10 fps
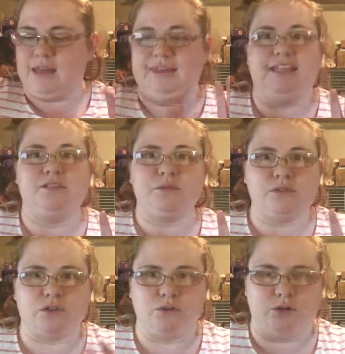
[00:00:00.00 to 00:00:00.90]
These
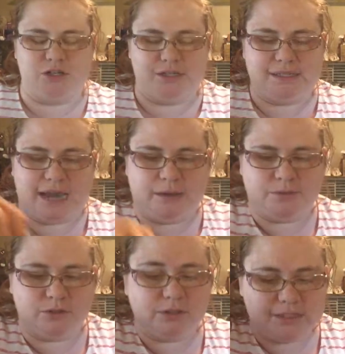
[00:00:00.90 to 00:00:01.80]
ones are gorgeous.
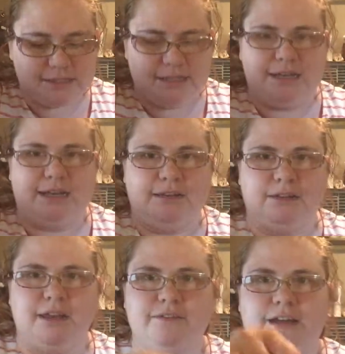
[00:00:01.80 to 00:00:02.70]
Absolutely stunning. I
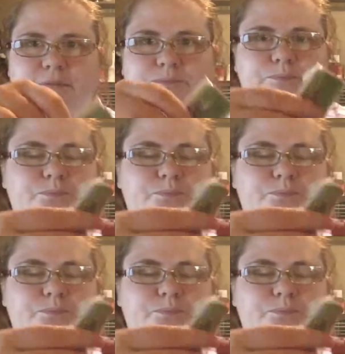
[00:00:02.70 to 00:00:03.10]
love it.